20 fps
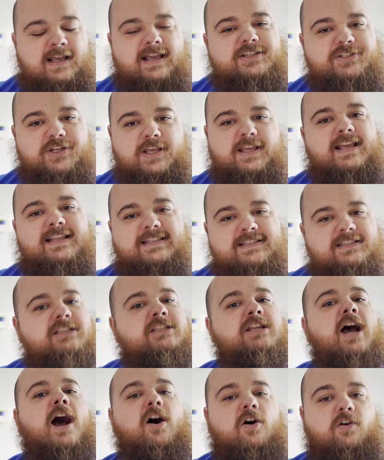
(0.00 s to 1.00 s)
It's
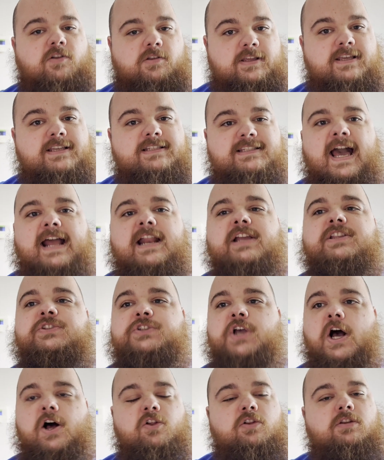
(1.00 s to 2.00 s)
dull. He's got a
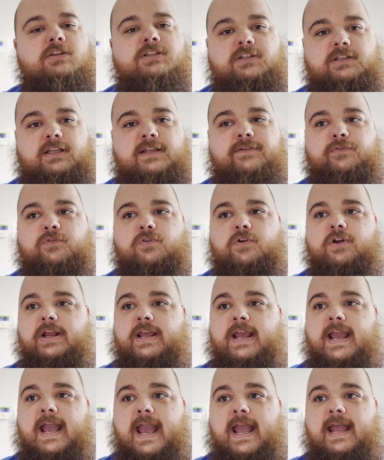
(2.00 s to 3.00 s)
dull
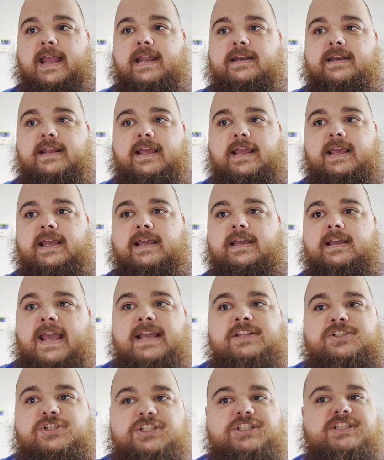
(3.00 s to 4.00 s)
delivery, and
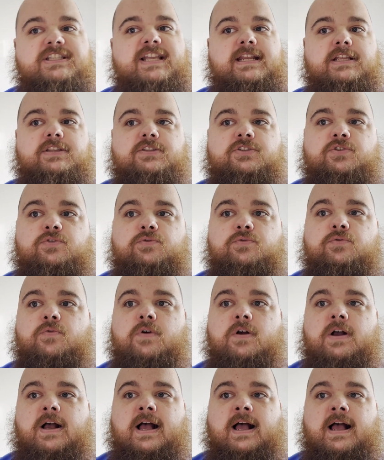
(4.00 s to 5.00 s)
it just didn't
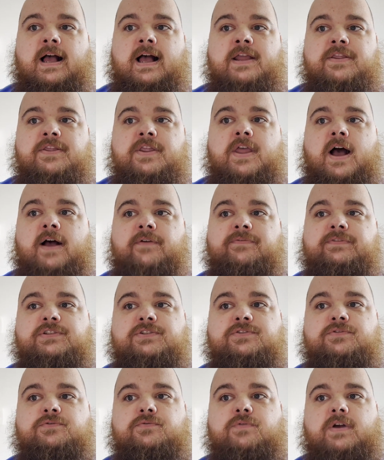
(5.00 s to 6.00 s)
do enough
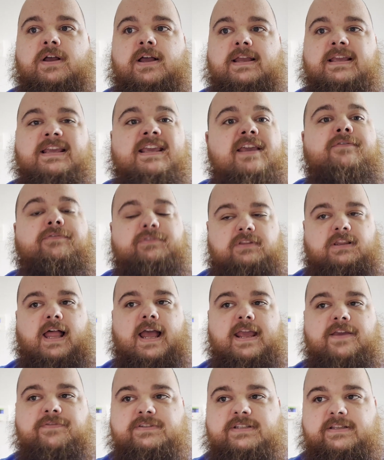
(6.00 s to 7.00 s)
to give
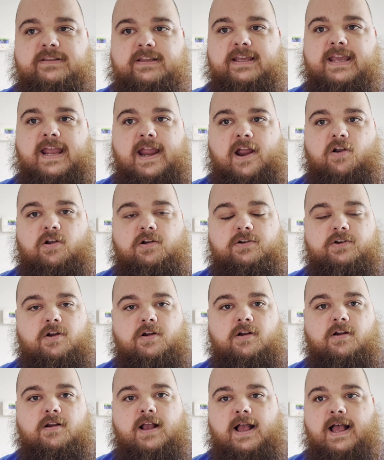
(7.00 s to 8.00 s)
life to the
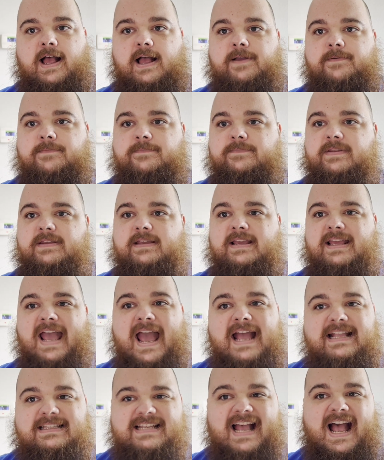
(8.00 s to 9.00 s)
character.
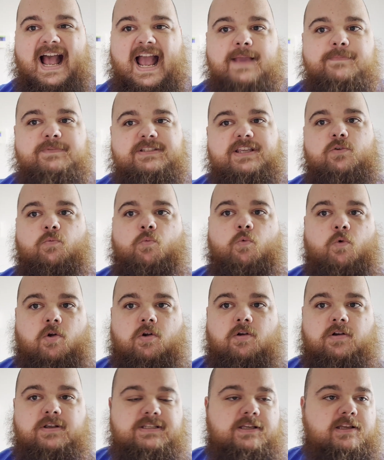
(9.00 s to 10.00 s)
At times it
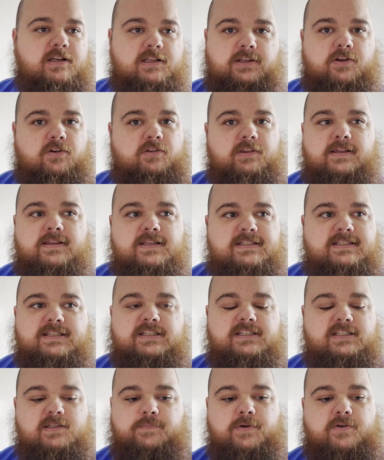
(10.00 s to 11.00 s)
works. Clearly this
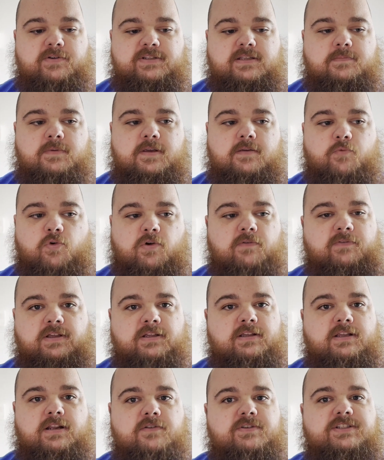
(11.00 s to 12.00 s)
is supposed to be more of
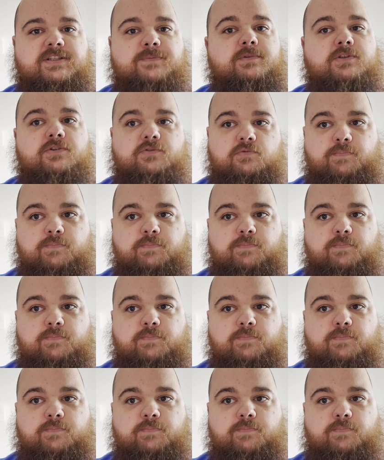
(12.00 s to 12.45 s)
a, subdued